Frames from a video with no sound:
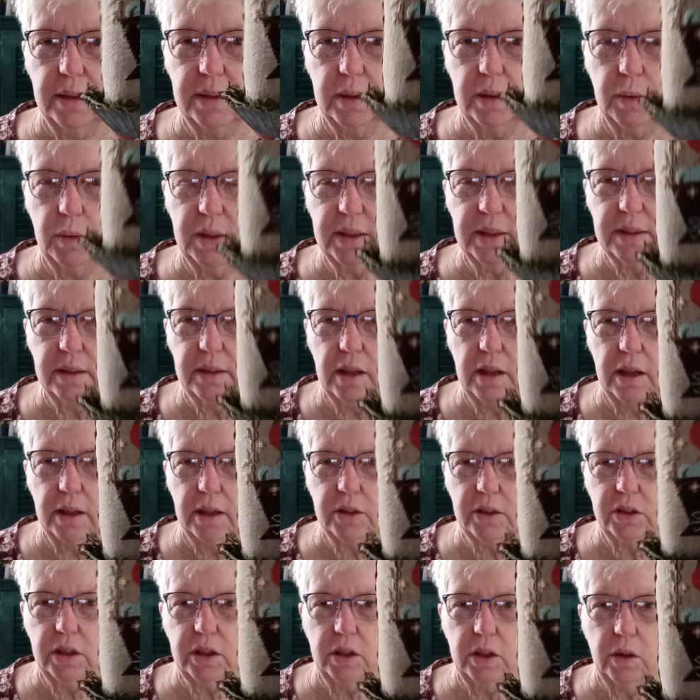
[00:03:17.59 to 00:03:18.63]
So it's not
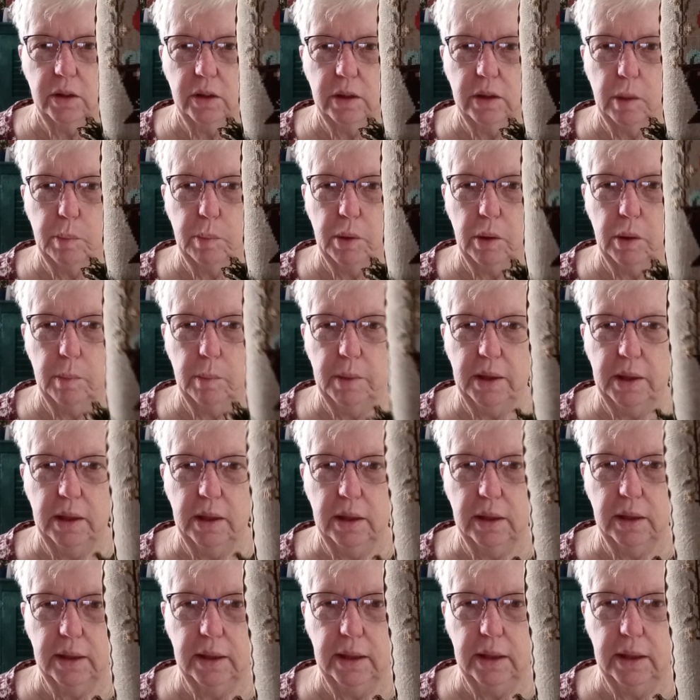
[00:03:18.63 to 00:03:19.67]
actually on there
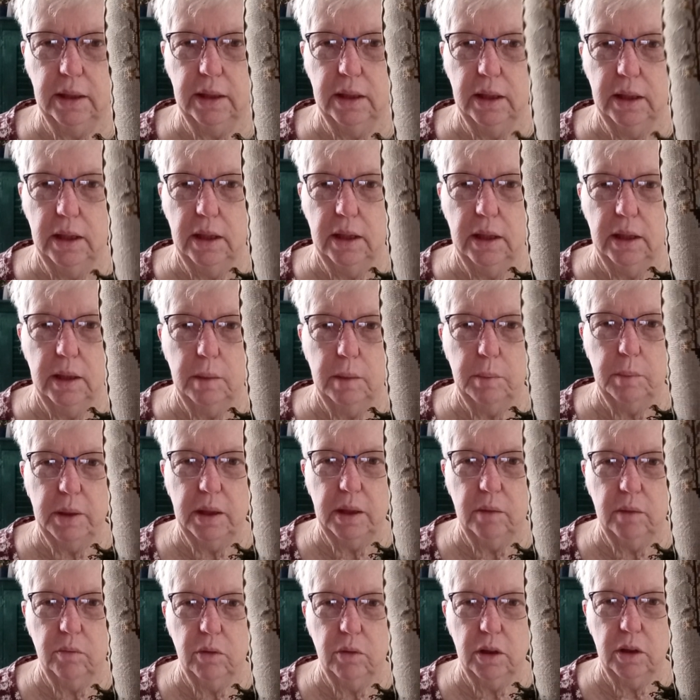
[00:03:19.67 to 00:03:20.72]
permanently but
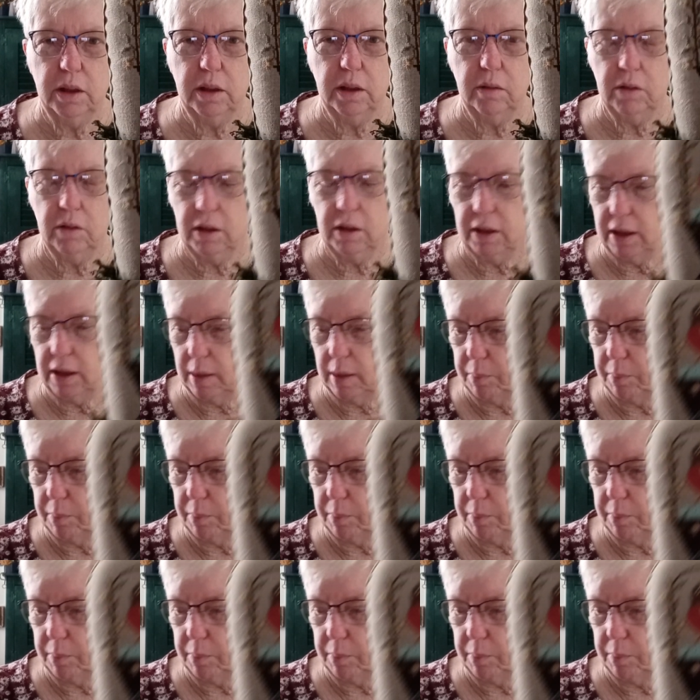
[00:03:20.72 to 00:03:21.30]
I'm really, really